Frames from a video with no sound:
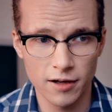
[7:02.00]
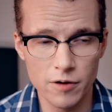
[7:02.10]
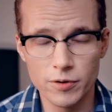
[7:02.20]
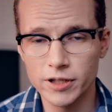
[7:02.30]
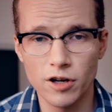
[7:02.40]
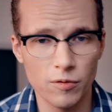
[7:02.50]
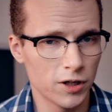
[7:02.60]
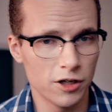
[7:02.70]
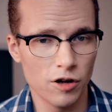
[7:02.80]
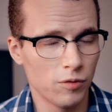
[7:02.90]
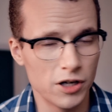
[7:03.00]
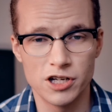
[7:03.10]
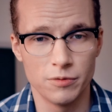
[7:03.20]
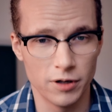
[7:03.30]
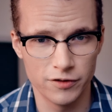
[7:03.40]
I really don't want to know what
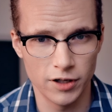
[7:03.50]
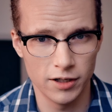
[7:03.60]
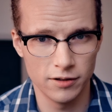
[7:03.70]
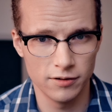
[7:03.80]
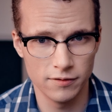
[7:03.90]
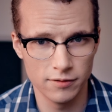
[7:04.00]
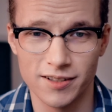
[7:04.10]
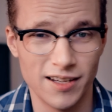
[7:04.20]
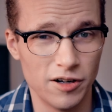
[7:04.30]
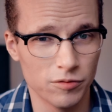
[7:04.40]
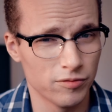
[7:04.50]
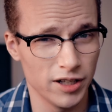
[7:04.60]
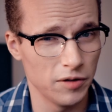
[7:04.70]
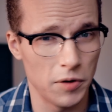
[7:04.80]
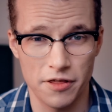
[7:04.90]
she would have done, because I don't
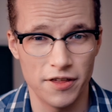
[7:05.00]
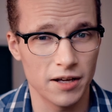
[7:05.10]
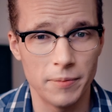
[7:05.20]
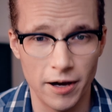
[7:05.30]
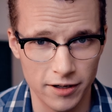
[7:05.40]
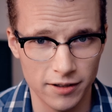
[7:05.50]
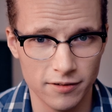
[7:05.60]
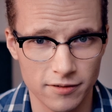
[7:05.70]
really want to think about it.